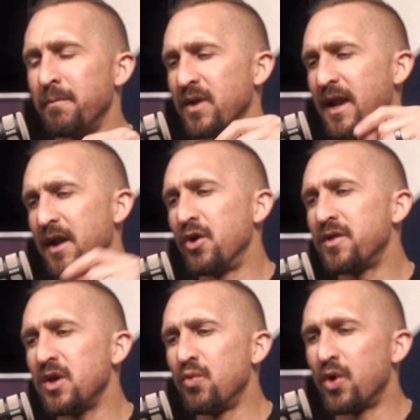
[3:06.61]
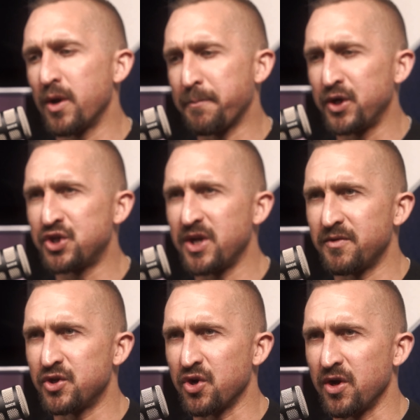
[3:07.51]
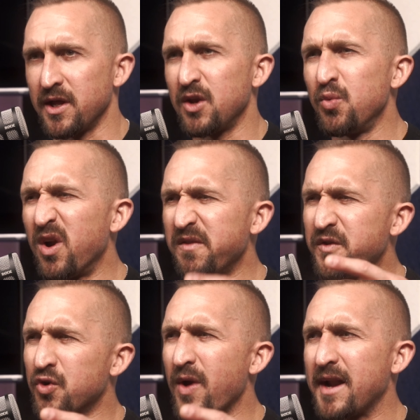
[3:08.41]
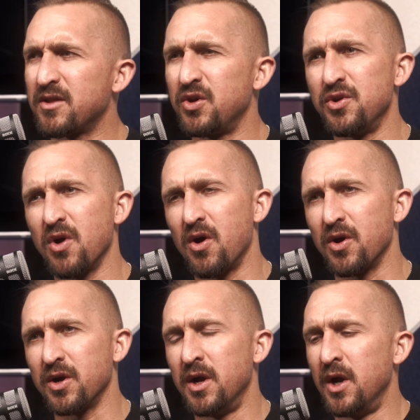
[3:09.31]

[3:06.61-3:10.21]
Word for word: And I know that you want to appreciate the journey and you want to feel gratitude in your heart.